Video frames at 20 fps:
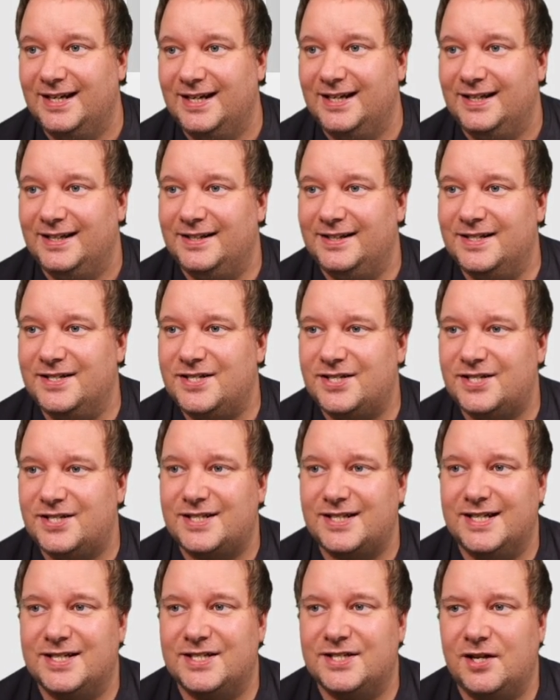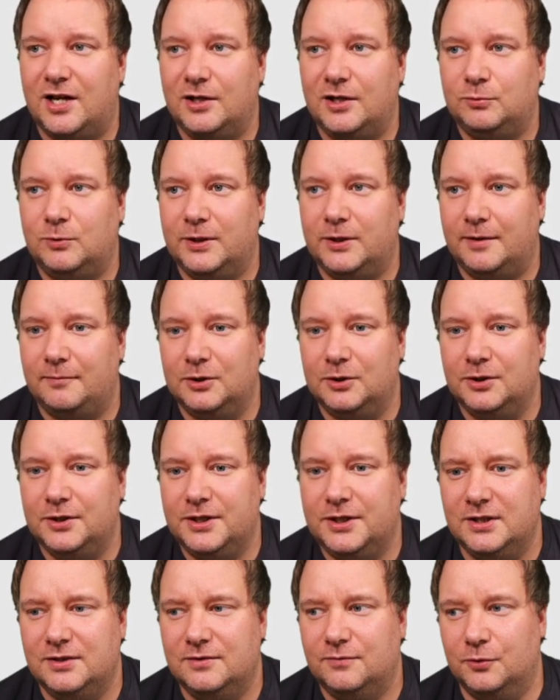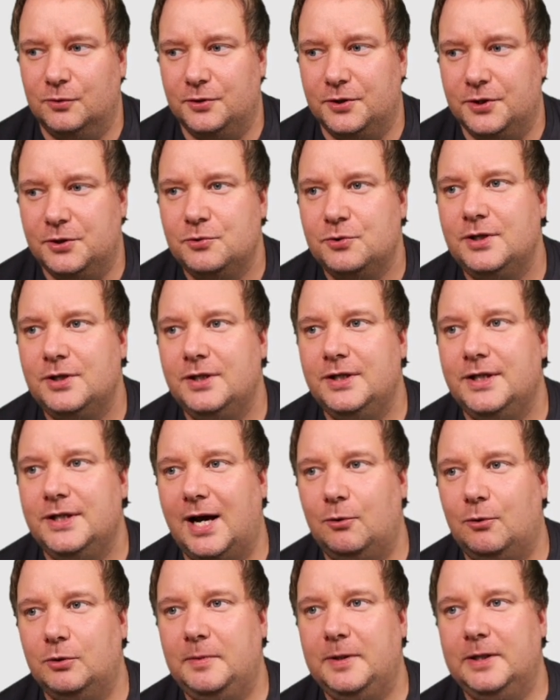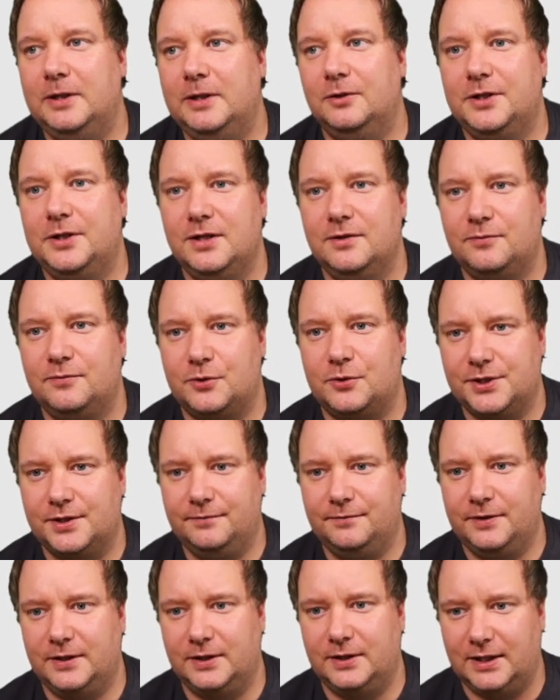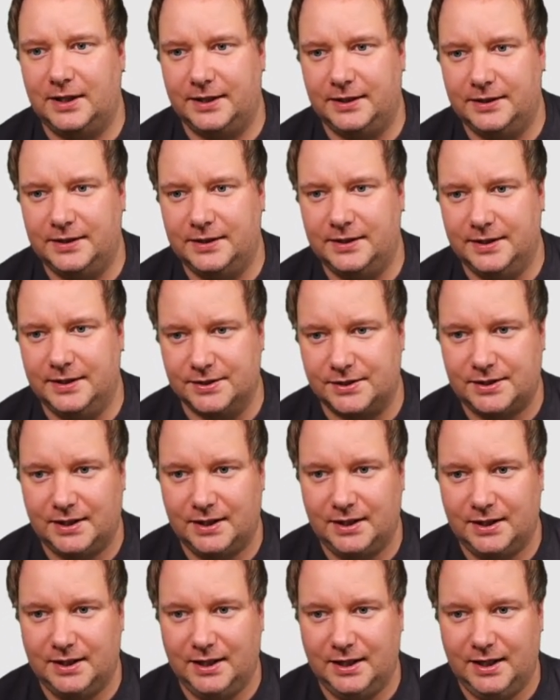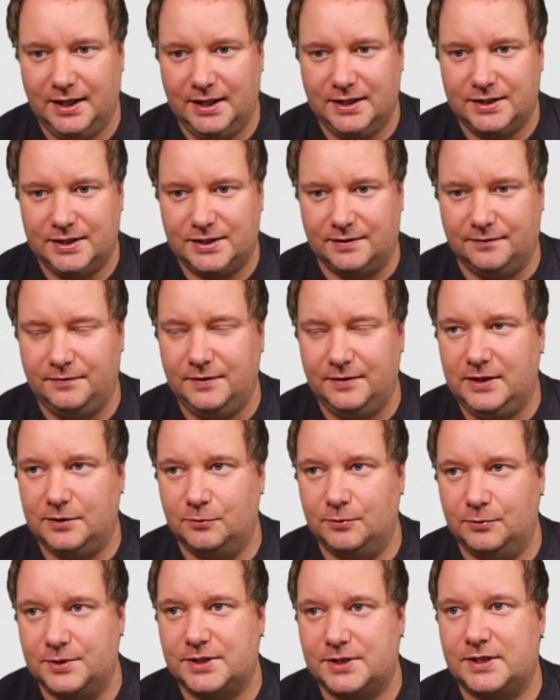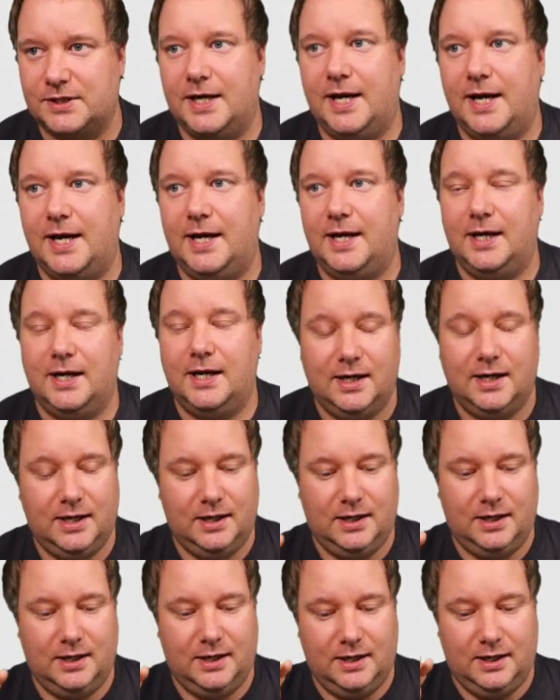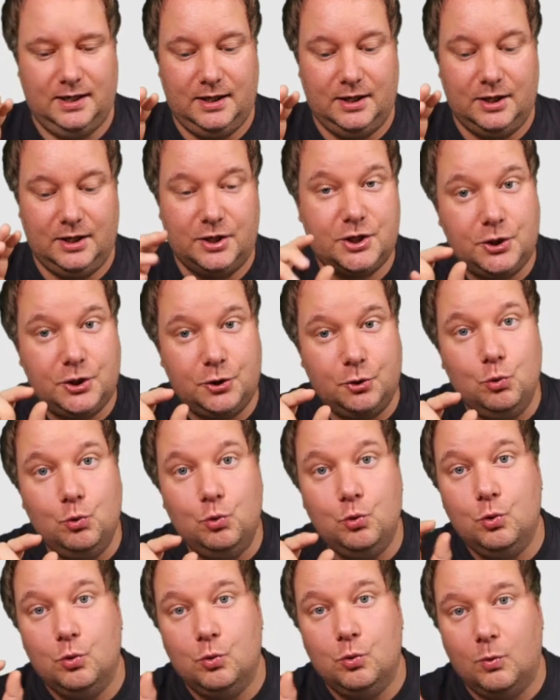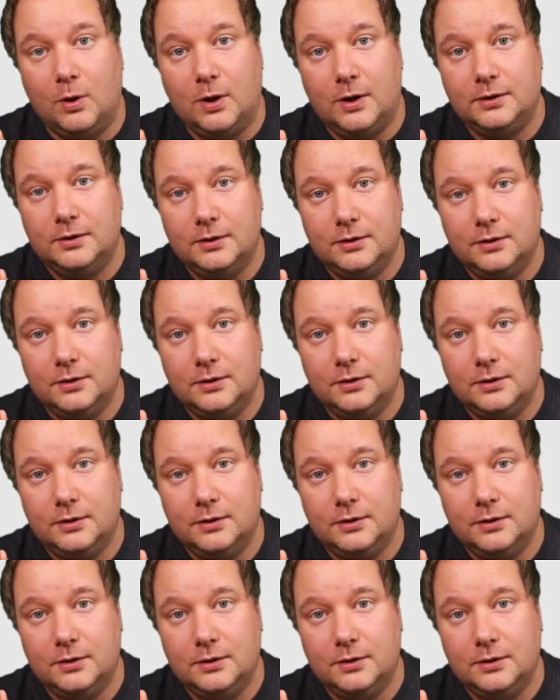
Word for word: this is not what I'm looking for. Usually, I would be looking for something like this, something that would say Q one.